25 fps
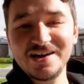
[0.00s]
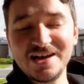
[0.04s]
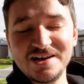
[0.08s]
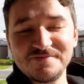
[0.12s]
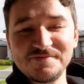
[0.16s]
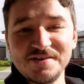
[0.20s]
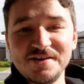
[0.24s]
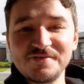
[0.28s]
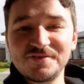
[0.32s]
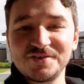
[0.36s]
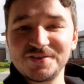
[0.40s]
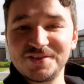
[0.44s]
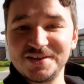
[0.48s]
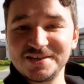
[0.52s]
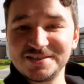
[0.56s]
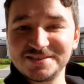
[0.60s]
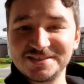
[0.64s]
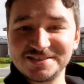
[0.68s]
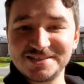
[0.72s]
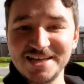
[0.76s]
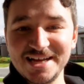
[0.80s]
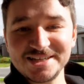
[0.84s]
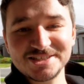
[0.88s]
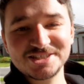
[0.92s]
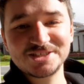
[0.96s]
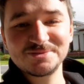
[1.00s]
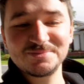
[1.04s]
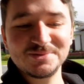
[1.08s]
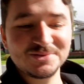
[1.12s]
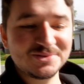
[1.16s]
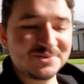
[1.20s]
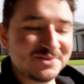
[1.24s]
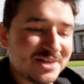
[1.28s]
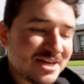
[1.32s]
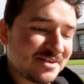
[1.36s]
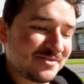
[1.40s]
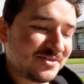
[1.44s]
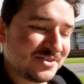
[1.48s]
have everything
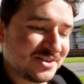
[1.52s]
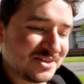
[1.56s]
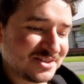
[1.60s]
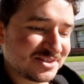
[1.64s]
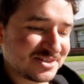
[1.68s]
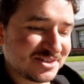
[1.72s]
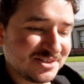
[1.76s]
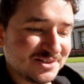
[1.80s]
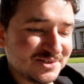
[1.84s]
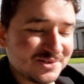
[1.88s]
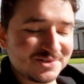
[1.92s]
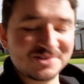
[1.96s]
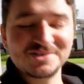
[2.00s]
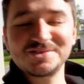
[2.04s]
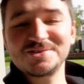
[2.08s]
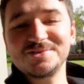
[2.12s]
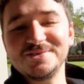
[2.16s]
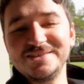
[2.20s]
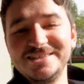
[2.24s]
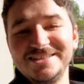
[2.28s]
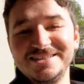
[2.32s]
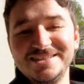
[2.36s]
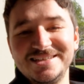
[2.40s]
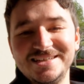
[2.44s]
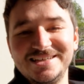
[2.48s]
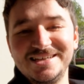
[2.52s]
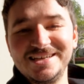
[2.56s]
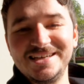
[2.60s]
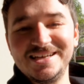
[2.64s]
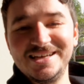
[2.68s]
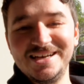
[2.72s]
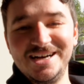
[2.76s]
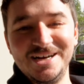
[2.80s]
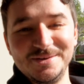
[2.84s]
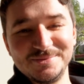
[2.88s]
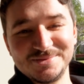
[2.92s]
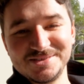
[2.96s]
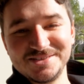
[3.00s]
detachable, everything's going to look sweet.
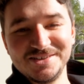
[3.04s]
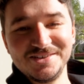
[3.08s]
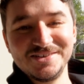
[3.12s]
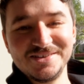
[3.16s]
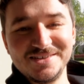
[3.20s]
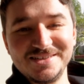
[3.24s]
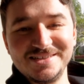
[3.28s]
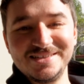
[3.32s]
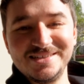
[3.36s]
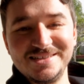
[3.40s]
I'm stoked.